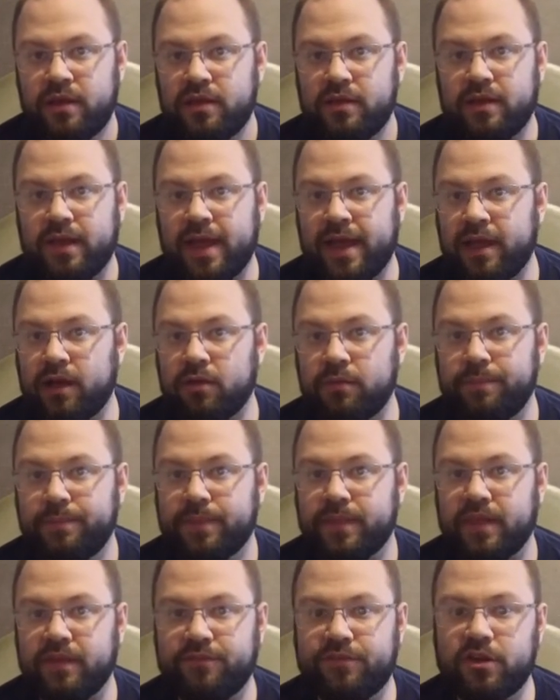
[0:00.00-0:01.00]
Now,
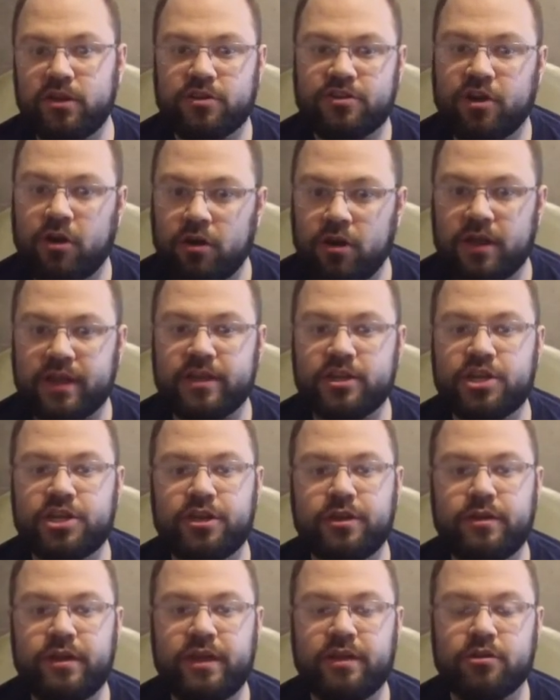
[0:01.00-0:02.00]
if you're target
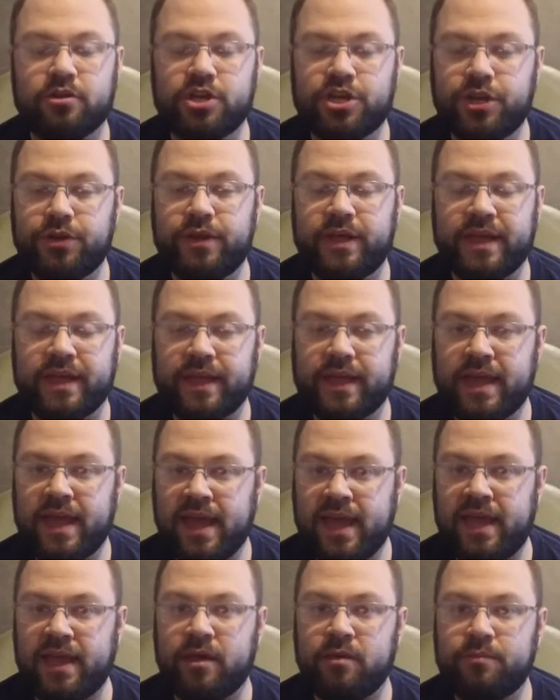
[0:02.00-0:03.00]
shooting or shooting at
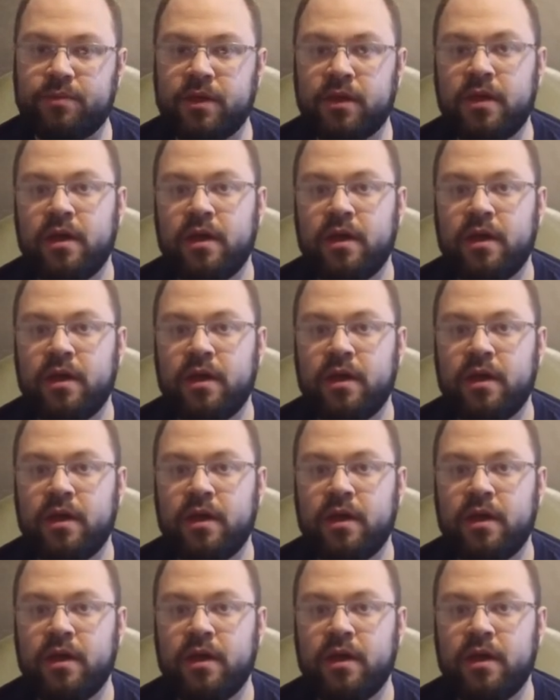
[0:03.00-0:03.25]
camp,